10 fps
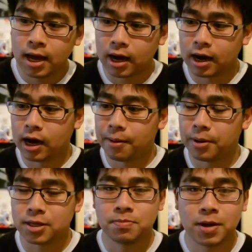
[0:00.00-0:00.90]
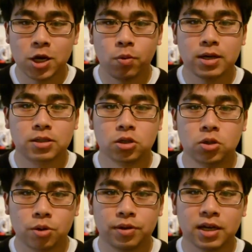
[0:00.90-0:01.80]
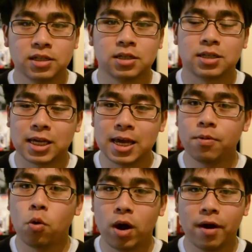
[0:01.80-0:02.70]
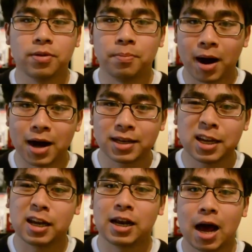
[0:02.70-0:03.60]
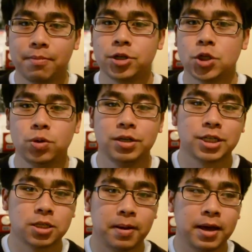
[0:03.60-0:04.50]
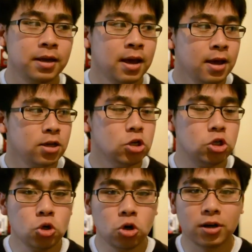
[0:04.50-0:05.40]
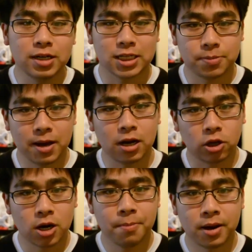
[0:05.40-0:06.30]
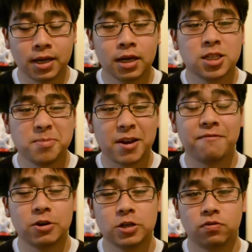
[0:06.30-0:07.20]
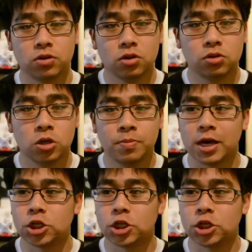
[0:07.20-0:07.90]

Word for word: Uh, but there's many ways to do things. Just keep aware of the market and how much you're willing to spend. You do not need to spend a lot of money to make videos for YouTube.